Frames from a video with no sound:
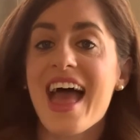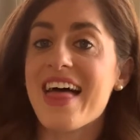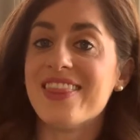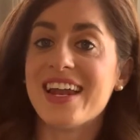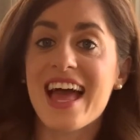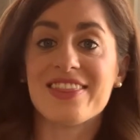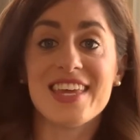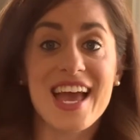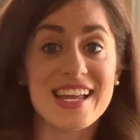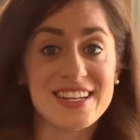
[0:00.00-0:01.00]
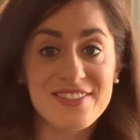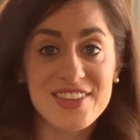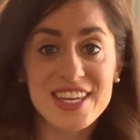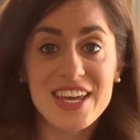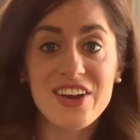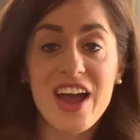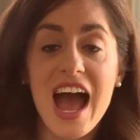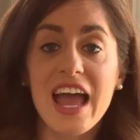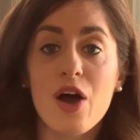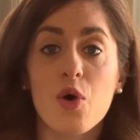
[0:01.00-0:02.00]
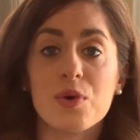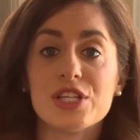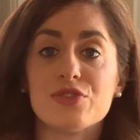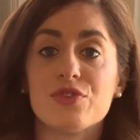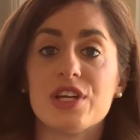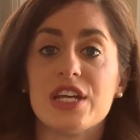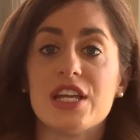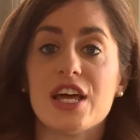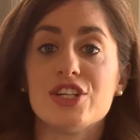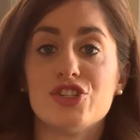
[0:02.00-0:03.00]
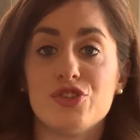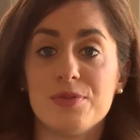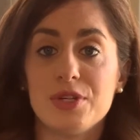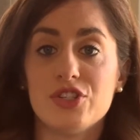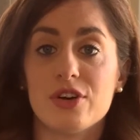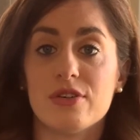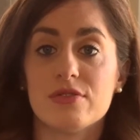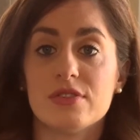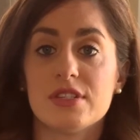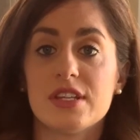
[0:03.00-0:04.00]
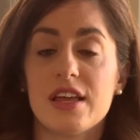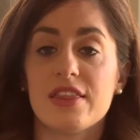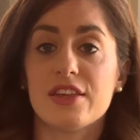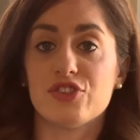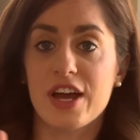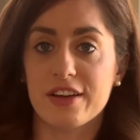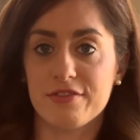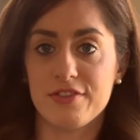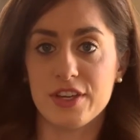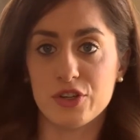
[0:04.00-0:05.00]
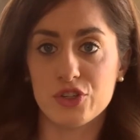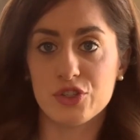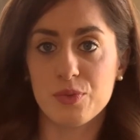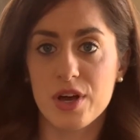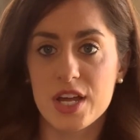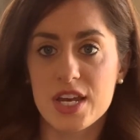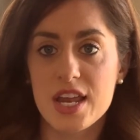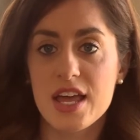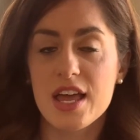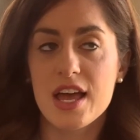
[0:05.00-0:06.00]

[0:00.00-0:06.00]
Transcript: And then at the end of the year, I always read Junie B. Jones, the track and field one,